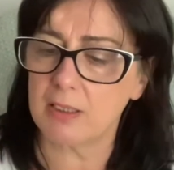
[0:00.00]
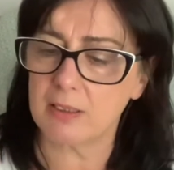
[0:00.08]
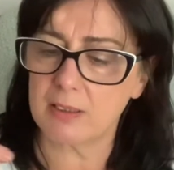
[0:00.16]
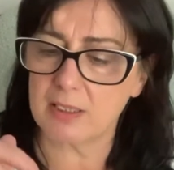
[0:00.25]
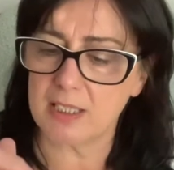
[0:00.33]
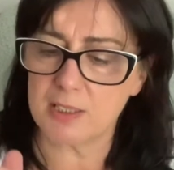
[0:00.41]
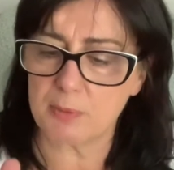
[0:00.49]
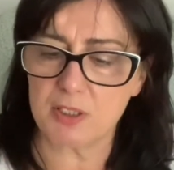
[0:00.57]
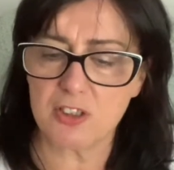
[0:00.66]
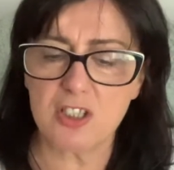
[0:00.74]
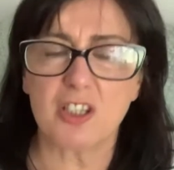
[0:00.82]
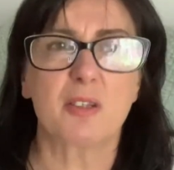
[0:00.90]
These ones,
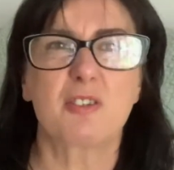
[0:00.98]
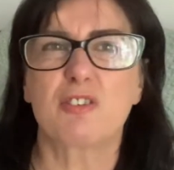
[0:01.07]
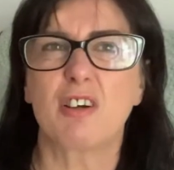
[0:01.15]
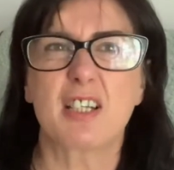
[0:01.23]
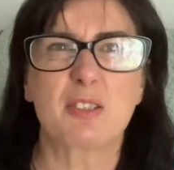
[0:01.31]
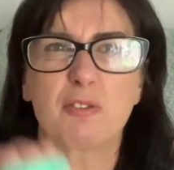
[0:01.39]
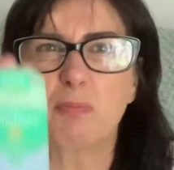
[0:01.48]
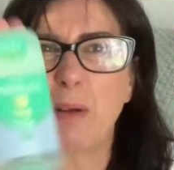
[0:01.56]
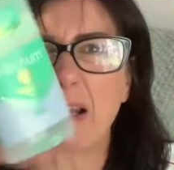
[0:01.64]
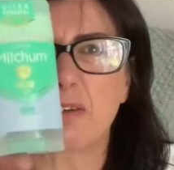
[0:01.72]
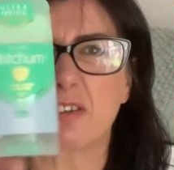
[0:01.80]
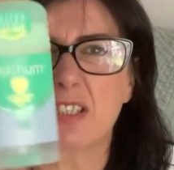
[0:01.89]
you know, the dry sort of
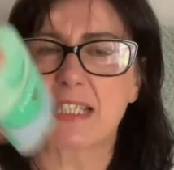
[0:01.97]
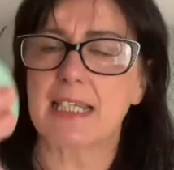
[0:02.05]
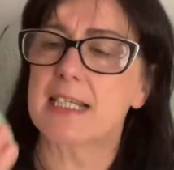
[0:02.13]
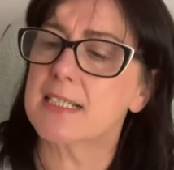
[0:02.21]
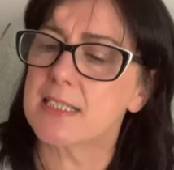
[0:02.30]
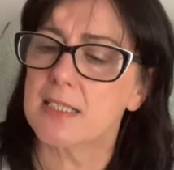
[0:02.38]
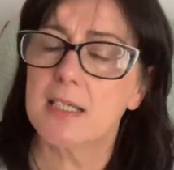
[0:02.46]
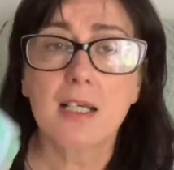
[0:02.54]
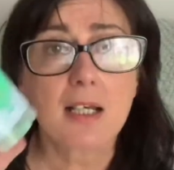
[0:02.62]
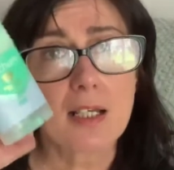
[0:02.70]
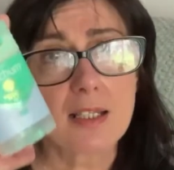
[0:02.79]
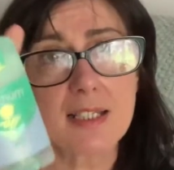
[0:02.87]
powder sticks.
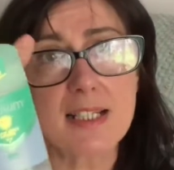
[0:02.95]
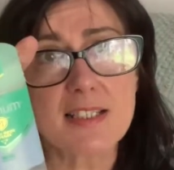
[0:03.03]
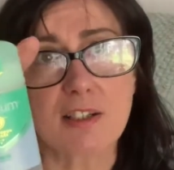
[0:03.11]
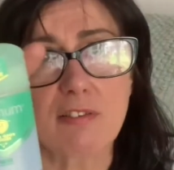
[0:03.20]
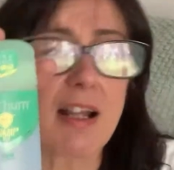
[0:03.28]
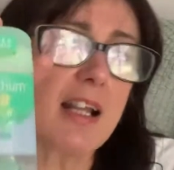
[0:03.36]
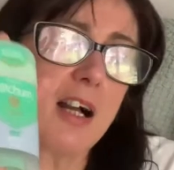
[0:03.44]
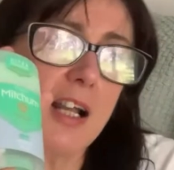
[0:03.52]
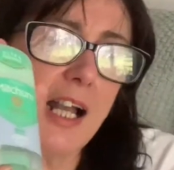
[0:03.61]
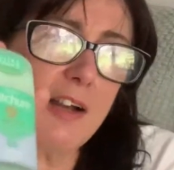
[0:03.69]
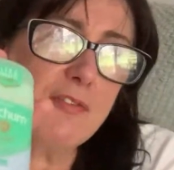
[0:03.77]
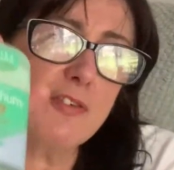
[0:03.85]
These are great. I
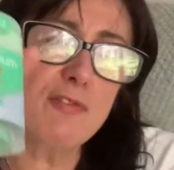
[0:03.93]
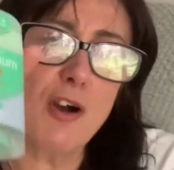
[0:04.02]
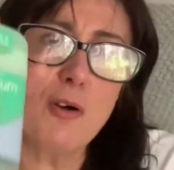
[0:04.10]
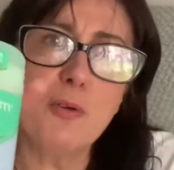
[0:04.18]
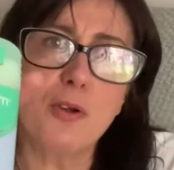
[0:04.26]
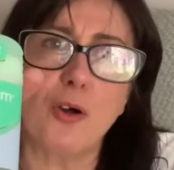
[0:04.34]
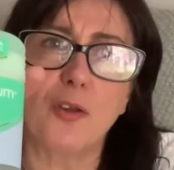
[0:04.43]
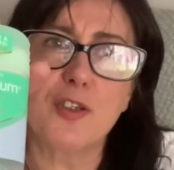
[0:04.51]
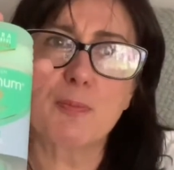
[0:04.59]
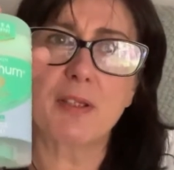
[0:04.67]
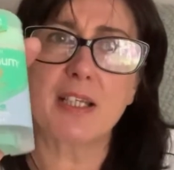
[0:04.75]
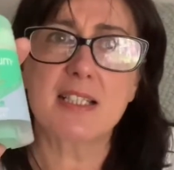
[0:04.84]
have the roll-ons,
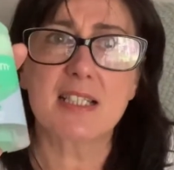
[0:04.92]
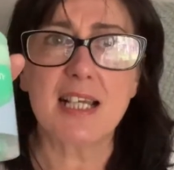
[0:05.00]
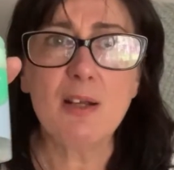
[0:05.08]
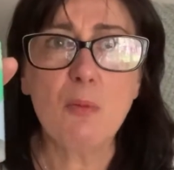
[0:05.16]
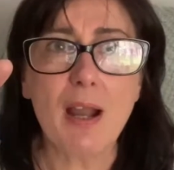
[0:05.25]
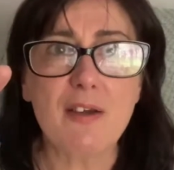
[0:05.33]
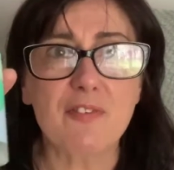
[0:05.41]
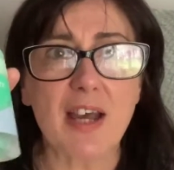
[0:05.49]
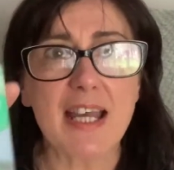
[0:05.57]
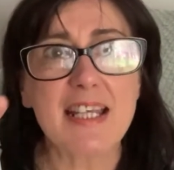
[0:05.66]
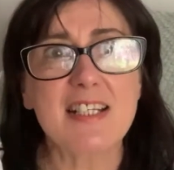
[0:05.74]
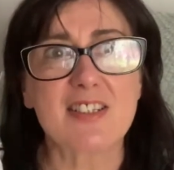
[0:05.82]
but they stay wet for
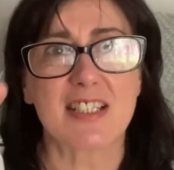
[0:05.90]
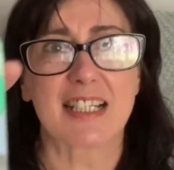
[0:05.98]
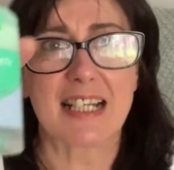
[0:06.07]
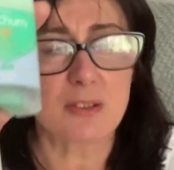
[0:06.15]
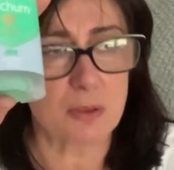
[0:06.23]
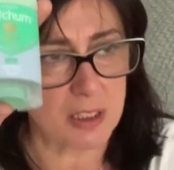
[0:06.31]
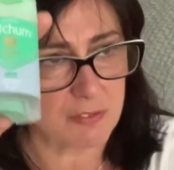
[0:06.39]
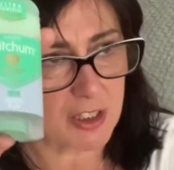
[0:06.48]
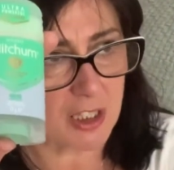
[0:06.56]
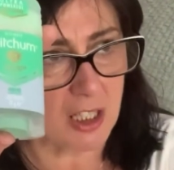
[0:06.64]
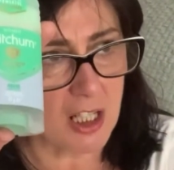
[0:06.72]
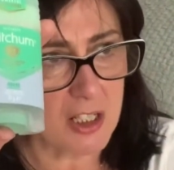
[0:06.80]
ages and it gets all over your
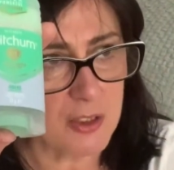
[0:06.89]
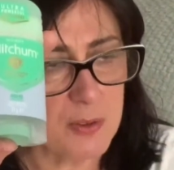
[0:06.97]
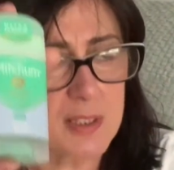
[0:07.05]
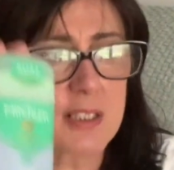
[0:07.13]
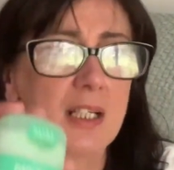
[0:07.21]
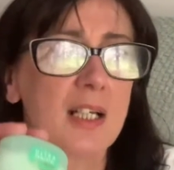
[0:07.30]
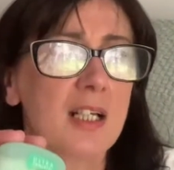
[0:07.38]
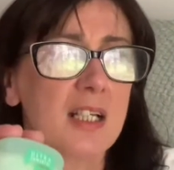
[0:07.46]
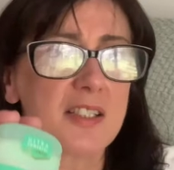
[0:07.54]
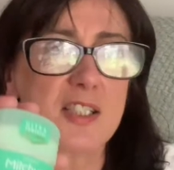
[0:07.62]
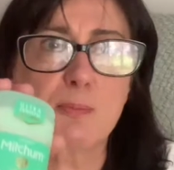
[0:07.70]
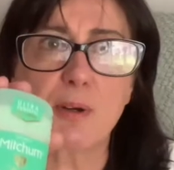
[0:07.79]
clothes. The
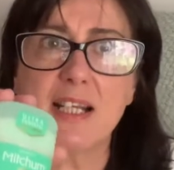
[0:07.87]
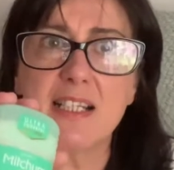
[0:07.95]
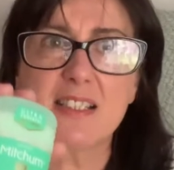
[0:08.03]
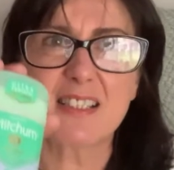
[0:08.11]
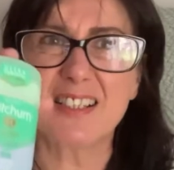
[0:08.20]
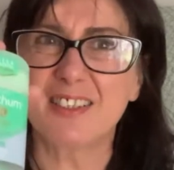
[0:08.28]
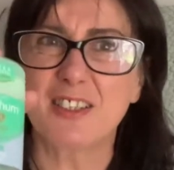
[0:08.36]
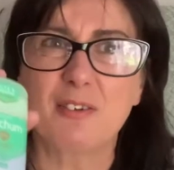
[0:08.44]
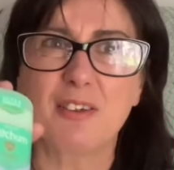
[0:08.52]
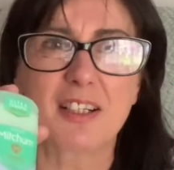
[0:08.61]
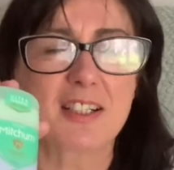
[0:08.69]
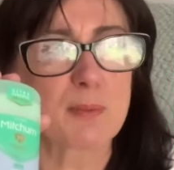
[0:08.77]
sprays, I don't
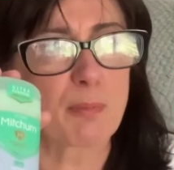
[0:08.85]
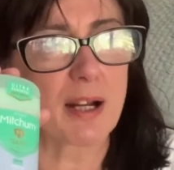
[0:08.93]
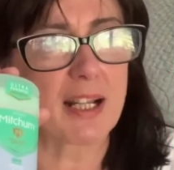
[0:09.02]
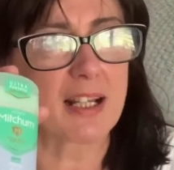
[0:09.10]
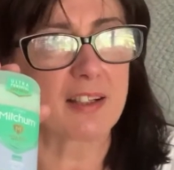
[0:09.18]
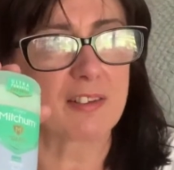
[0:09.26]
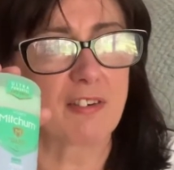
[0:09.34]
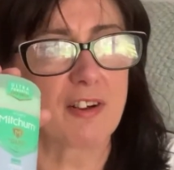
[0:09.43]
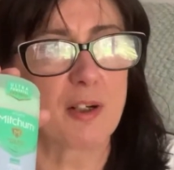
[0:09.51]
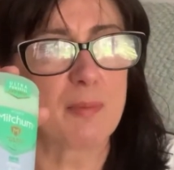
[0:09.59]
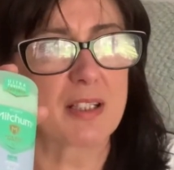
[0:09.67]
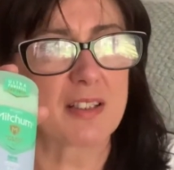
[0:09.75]
like a spray
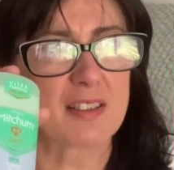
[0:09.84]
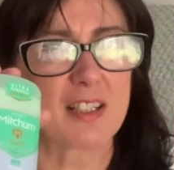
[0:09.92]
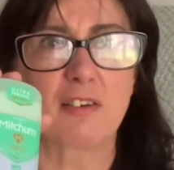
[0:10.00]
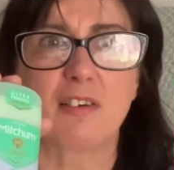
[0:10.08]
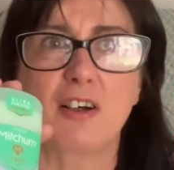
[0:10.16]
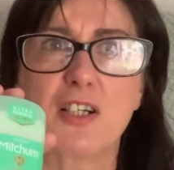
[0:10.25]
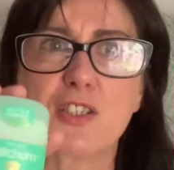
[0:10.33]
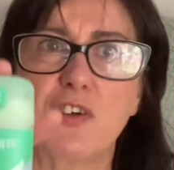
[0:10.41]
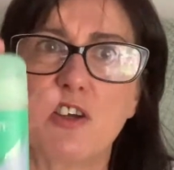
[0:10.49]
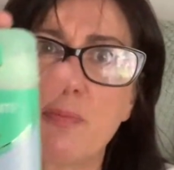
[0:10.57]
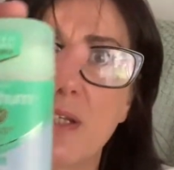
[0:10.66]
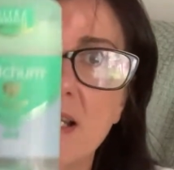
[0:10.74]
underarm. They don't last
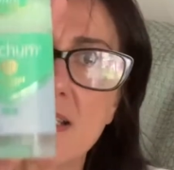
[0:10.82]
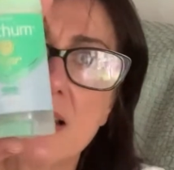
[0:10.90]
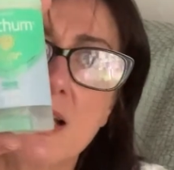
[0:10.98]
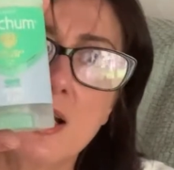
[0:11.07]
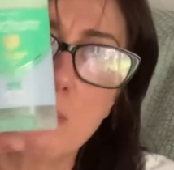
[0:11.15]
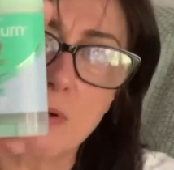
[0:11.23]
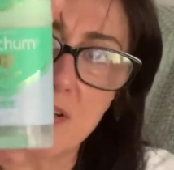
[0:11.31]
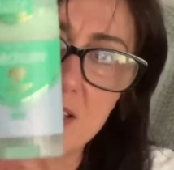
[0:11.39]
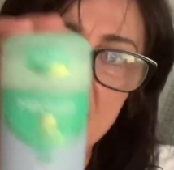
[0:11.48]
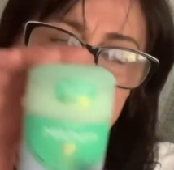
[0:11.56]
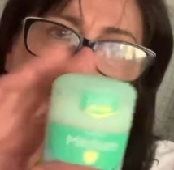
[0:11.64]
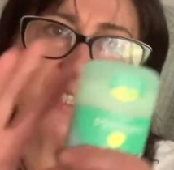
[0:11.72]
5 minutes, whereas
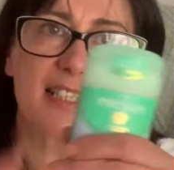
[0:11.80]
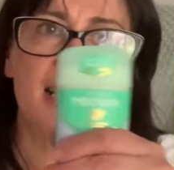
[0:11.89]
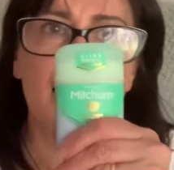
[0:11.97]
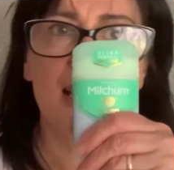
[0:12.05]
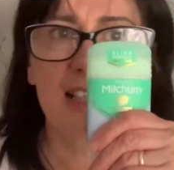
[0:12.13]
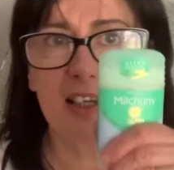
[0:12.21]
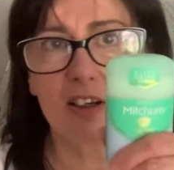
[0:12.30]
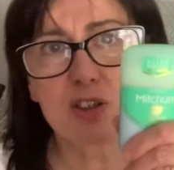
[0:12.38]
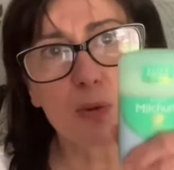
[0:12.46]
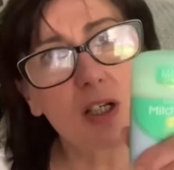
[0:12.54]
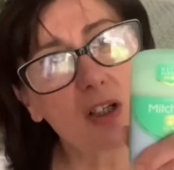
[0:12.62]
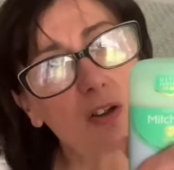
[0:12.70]
this lasts
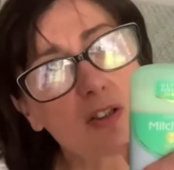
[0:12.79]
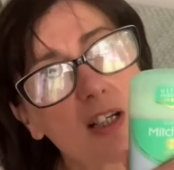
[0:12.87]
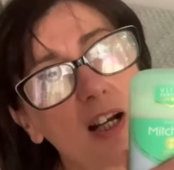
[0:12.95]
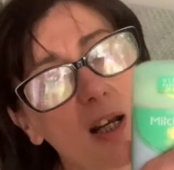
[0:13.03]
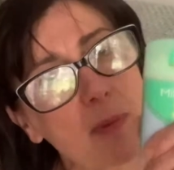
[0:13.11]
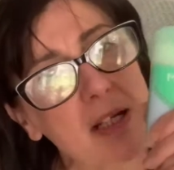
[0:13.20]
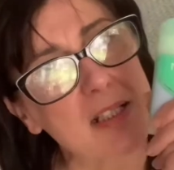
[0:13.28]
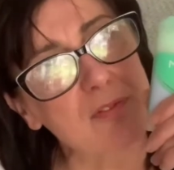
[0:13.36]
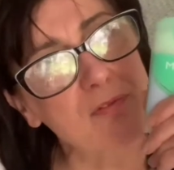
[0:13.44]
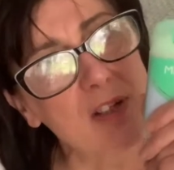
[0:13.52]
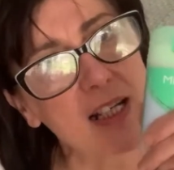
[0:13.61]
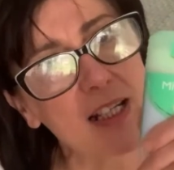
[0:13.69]
quite a long time and it's
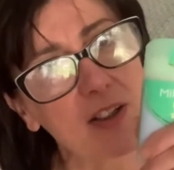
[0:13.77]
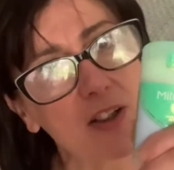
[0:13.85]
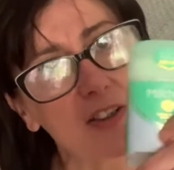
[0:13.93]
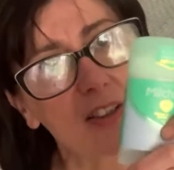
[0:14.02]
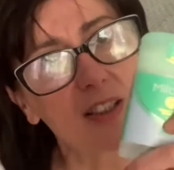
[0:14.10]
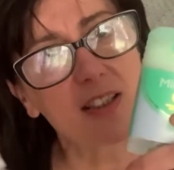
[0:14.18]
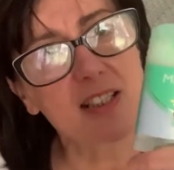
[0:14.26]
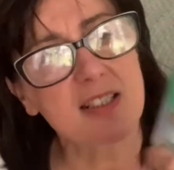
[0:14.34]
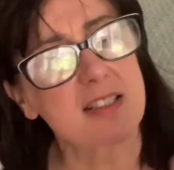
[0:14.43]
really good. This